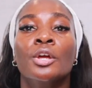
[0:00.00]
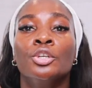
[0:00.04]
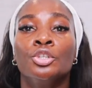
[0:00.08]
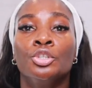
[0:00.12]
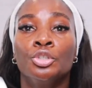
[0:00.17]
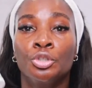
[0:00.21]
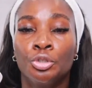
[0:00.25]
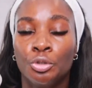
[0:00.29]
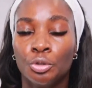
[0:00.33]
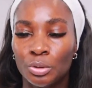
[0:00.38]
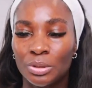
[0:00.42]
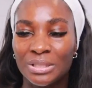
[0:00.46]

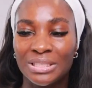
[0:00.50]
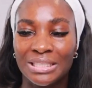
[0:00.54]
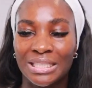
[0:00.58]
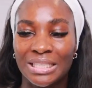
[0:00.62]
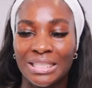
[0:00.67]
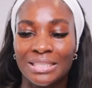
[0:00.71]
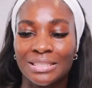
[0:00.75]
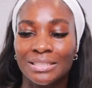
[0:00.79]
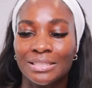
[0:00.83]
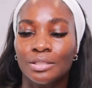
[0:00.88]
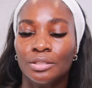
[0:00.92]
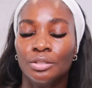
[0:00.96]
use
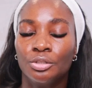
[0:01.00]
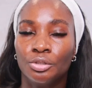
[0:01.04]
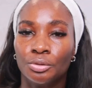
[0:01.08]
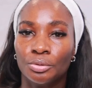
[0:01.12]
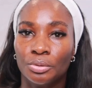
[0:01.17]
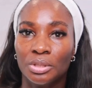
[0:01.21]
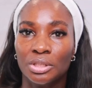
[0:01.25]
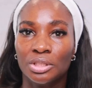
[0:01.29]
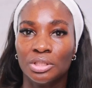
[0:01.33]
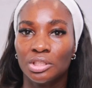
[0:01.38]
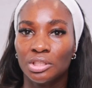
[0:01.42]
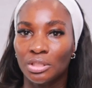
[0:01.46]
this
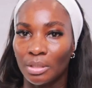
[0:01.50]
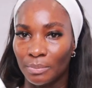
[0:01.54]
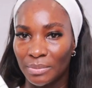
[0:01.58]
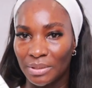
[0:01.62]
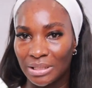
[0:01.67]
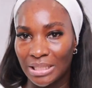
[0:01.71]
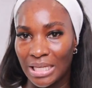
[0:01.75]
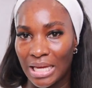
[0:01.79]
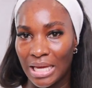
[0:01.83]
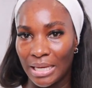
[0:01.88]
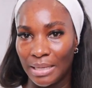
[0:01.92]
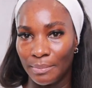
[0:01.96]
during
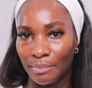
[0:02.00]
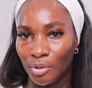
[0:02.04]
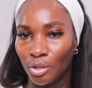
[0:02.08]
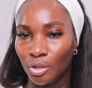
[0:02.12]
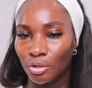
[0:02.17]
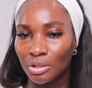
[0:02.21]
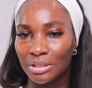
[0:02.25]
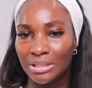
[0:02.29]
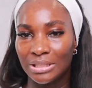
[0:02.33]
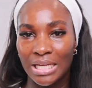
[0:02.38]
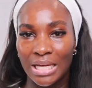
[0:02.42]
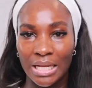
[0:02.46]
summertime
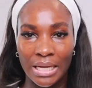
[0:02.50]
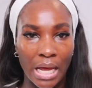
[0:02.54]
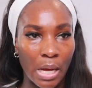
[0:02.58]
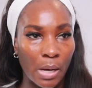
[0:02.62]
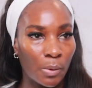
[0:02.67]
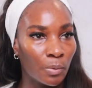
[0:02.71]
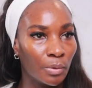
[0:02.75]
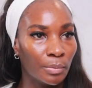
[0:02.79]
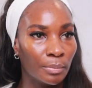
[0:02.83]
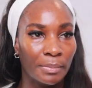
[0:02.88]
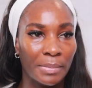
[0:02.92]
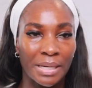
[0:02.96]
because then
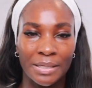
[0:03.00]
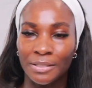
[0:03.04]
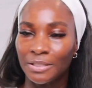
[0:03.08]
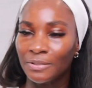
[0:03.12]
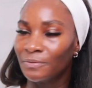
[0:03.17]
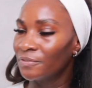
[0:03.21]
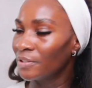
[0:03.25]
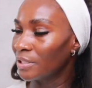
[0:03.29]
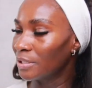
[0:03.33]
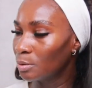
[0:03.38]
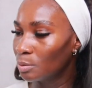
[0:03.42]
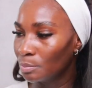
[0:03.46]
my
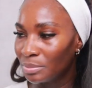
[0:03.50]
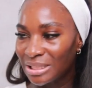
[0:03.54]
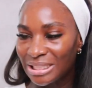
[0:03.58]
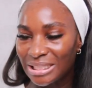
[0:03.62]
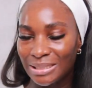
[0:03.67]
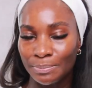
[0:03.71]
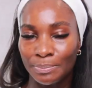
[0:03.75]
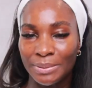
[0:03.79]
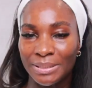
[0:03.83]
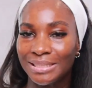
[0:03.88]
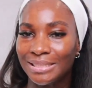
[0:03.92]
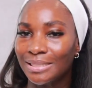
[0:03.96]
face will be
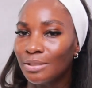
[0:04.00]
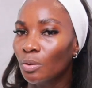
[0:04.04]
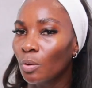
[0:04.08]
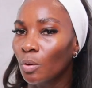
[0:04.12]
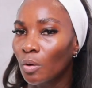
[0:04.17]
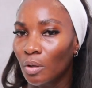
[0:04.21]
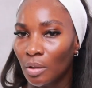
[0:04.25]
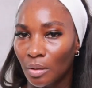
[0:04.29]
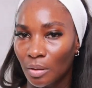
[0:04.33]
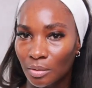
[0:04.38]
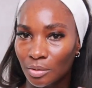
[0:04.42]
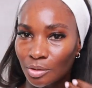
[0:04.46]
spitting
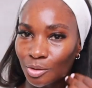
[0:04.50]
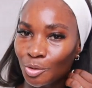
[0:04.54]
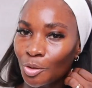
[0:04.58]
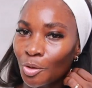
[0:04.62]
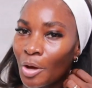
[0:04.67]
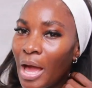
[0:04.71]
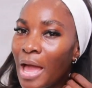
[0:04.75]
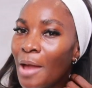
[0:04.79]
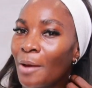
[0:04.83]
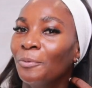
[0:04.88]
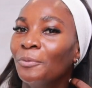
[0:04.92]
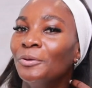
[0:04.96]
oil,
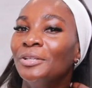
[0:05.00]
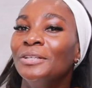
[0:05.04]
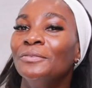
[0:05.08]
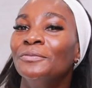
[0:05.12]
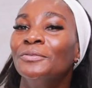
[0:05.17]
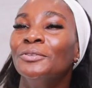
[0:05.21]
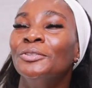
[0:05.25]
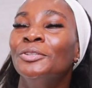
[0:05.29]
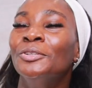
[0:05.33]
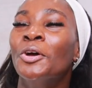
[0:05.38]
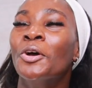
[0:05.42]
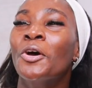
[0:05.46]
so I won't
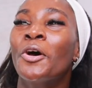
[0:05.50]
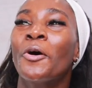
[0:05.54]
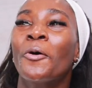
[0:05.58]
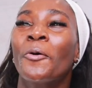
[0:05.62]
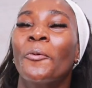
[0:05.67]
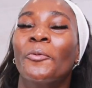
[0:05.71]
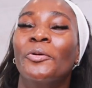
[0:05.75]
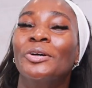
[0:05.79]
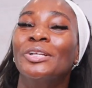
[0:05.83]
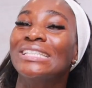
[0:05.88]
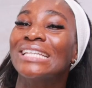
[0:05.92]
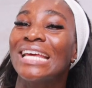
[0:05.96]
even
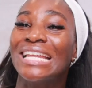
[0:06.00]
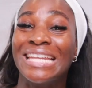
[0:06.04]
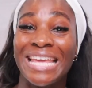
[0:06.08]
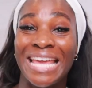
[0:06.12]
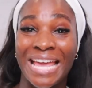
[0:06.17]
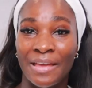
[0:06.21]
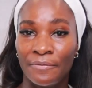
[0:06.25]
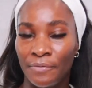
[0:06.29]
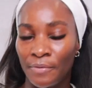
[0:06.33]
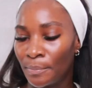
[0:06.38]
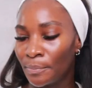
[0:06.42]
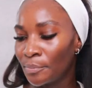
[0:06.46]
want any
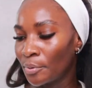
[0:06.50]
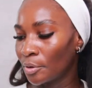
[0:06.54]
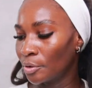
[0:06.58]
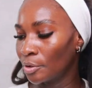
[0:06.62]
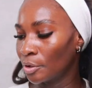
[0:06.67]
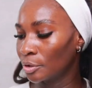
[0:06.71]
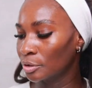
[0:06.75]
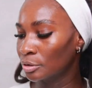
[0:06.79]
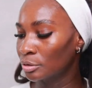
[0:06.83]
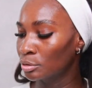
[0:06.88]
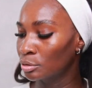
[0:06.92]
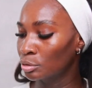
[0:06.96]
heavy
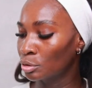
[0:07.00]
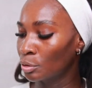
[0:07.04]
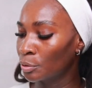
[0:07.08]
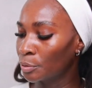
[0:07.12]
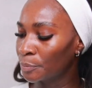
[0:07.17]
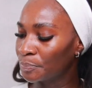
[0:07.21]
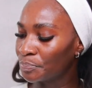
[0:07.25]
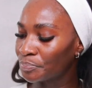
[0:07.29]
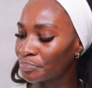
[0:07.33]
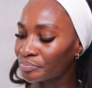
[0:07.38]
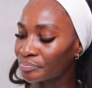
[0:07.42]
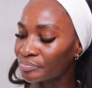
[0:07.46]
product.
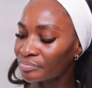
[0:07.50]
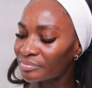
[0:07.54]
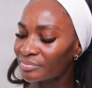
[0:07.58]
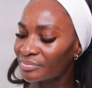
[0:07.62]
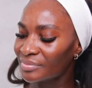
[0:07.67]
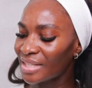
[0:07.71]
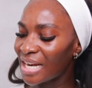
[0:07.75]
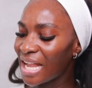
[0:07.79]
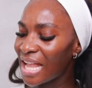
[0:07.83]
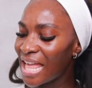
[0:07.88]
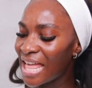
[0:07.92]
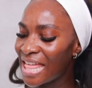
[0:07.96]
So
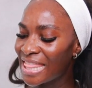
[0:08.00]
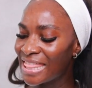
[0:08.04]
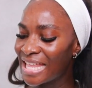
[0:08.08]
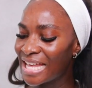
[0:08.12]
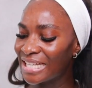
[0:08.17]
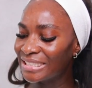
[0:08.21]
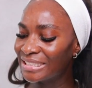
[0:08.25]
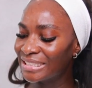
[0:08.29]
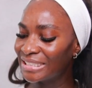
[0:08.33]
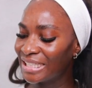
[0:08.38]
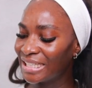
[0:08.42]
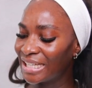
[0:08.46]

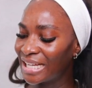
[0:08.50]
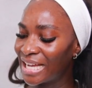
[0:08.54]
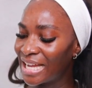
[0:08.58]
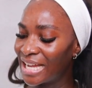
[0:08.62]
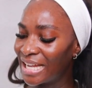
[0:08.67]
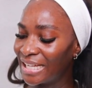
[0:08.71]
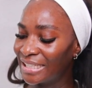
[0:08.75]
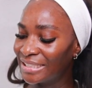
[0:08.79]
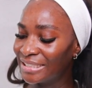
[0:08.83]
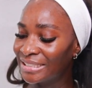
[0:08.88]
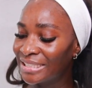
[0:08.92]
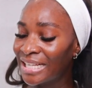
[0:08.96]
that's it,
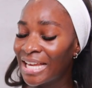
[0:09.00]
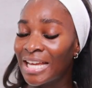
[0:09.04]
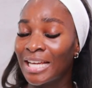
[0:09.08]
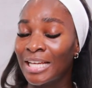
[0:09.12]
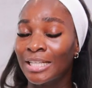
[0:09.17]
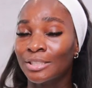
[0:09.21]
guys.